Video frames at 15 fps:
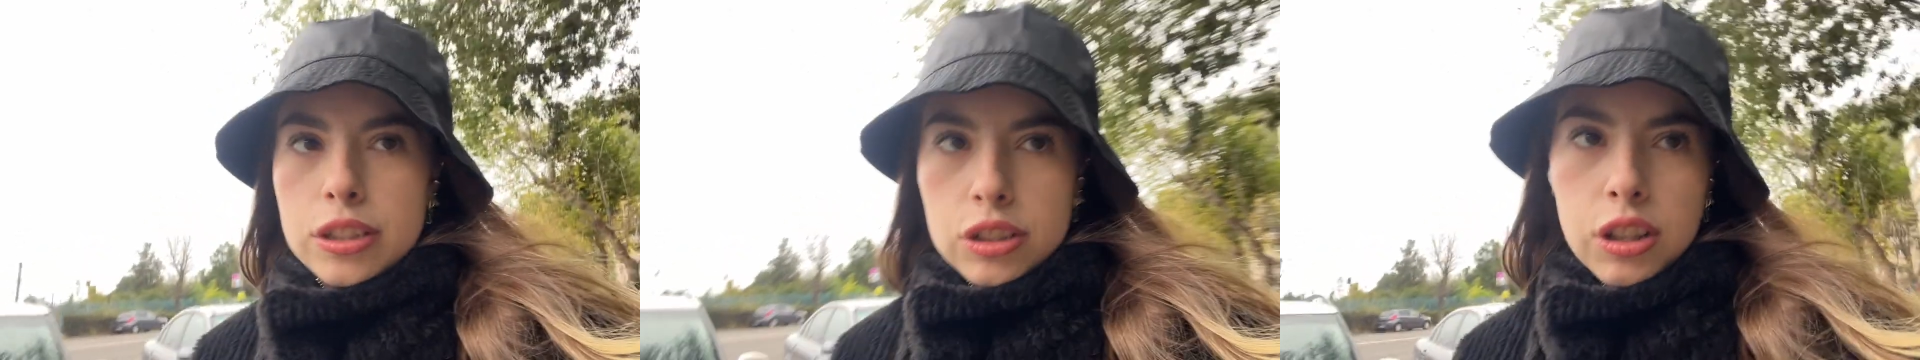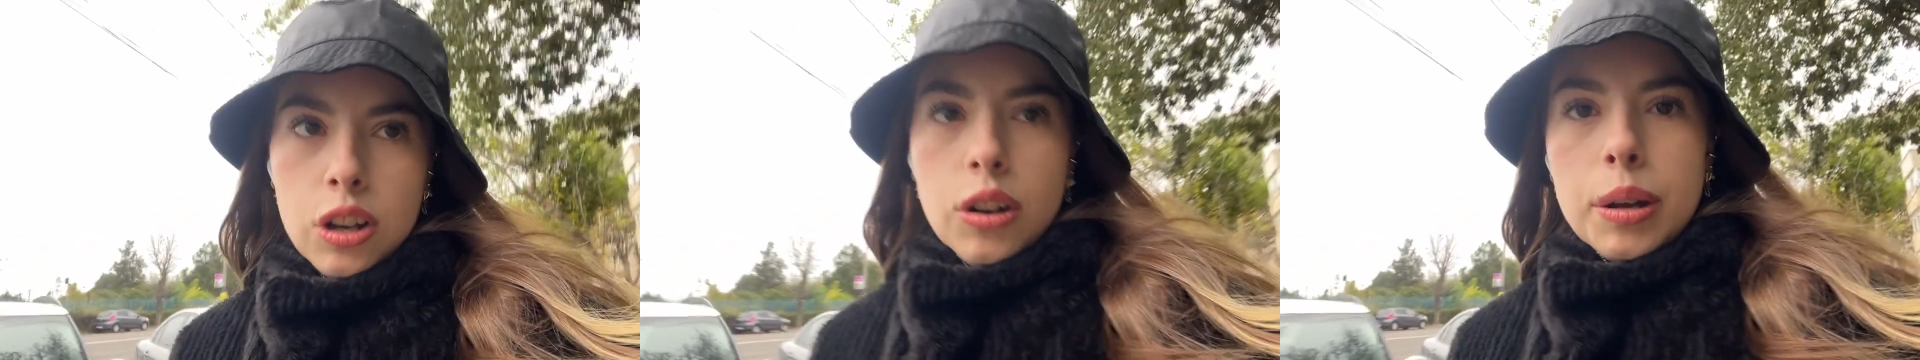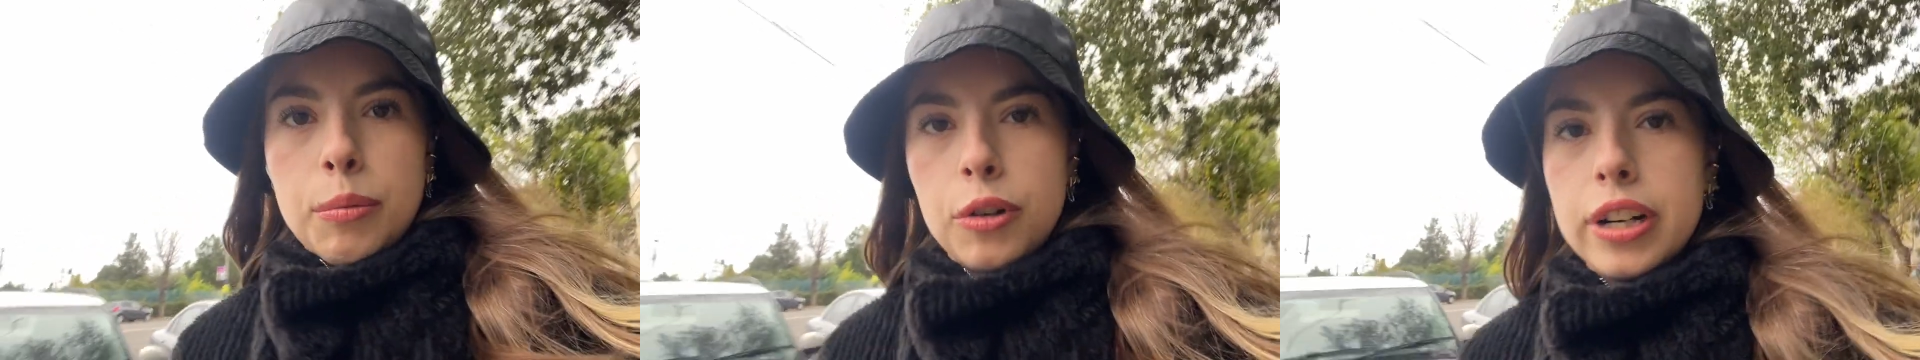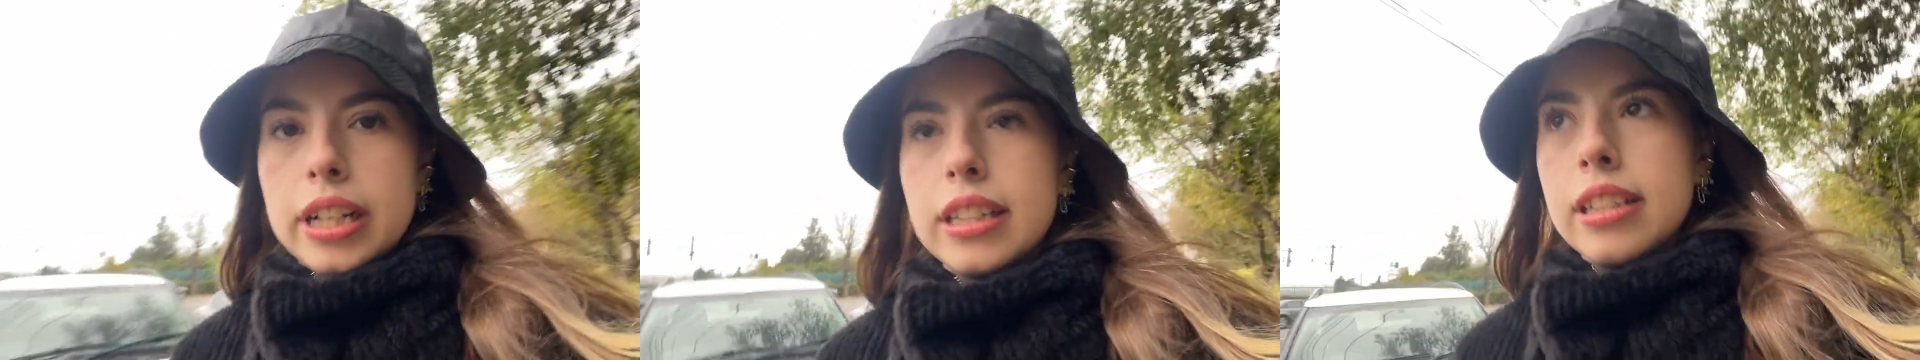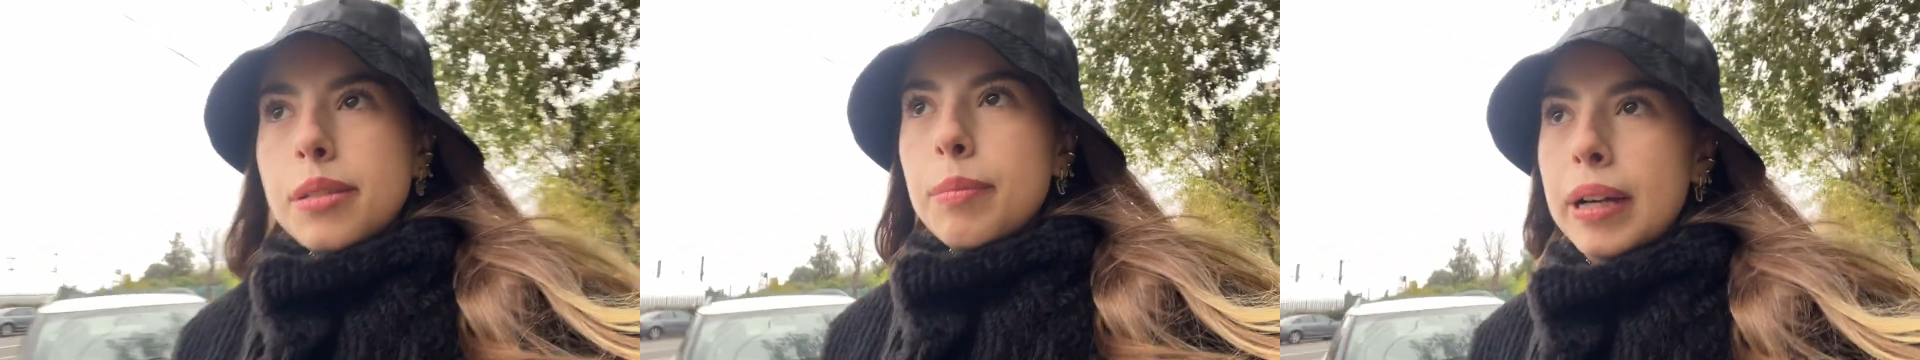so I'm wearing
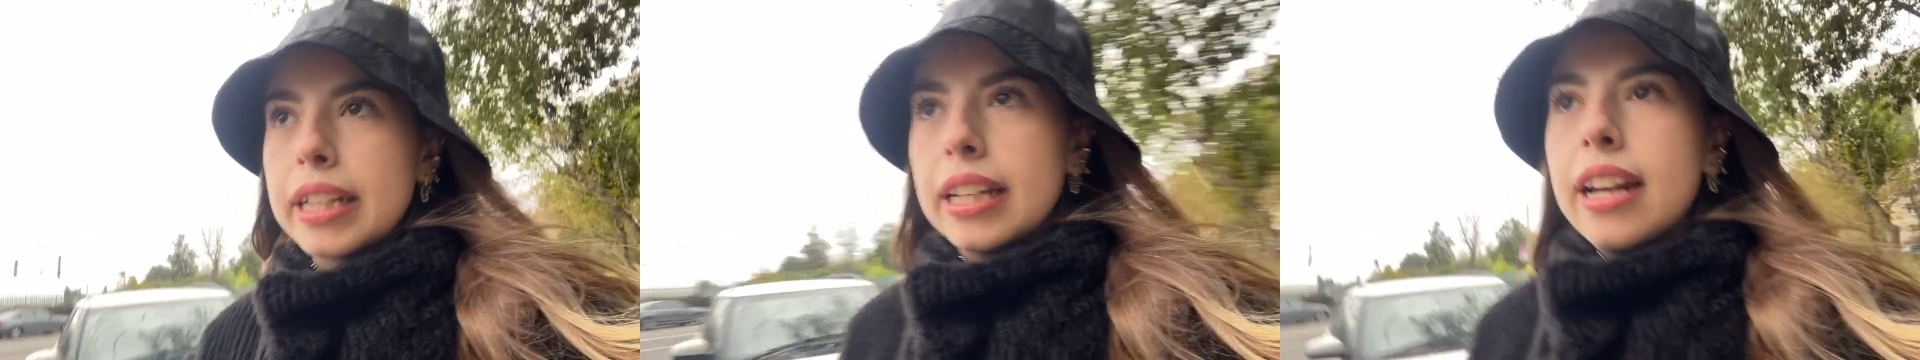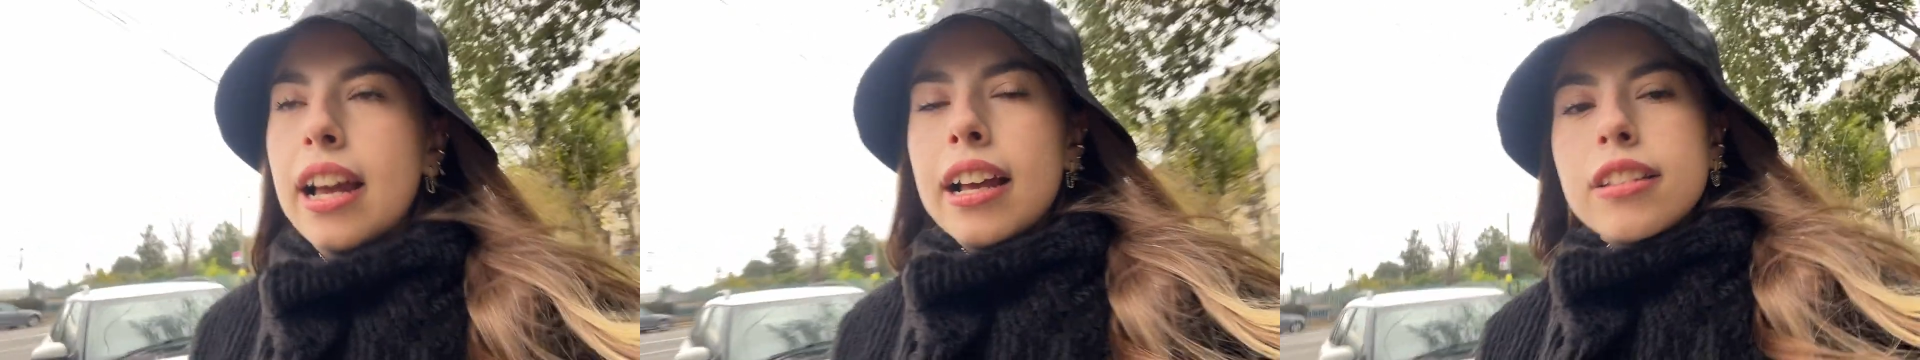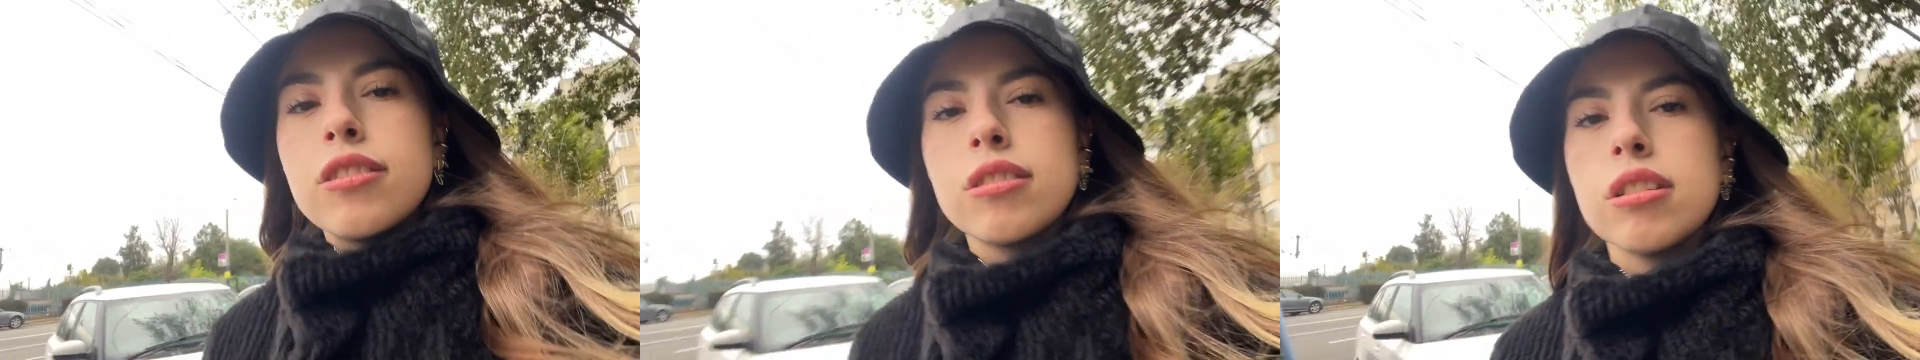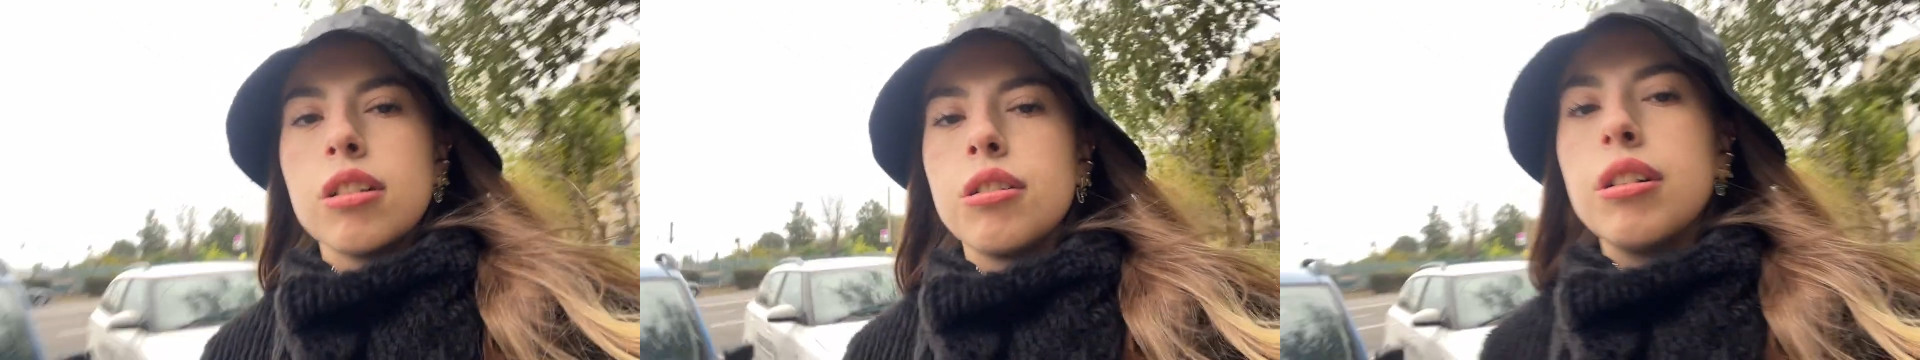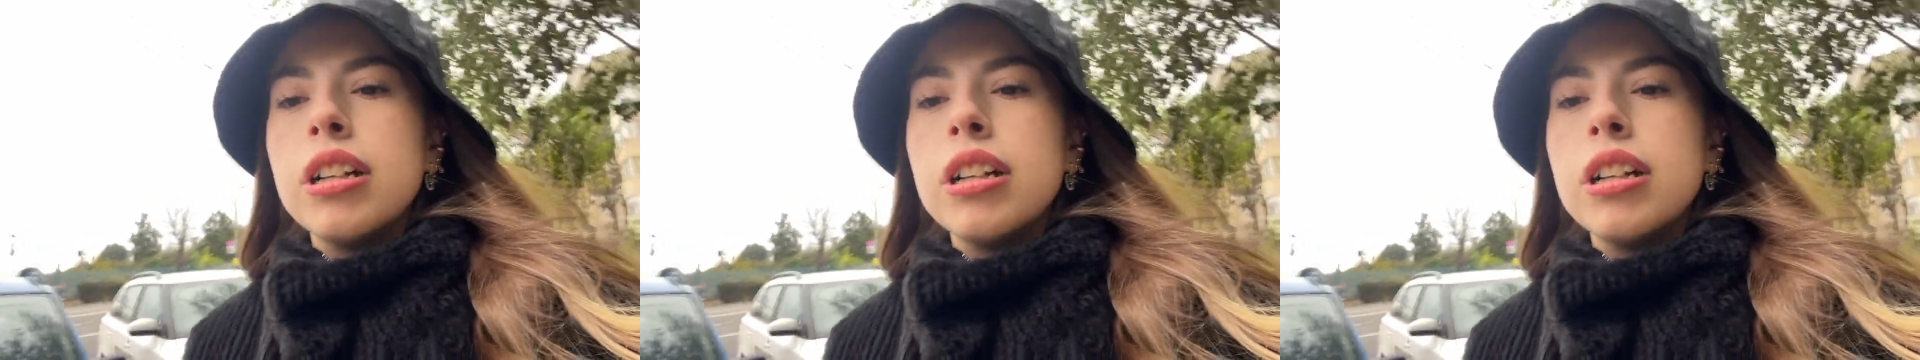this bucket hat, so...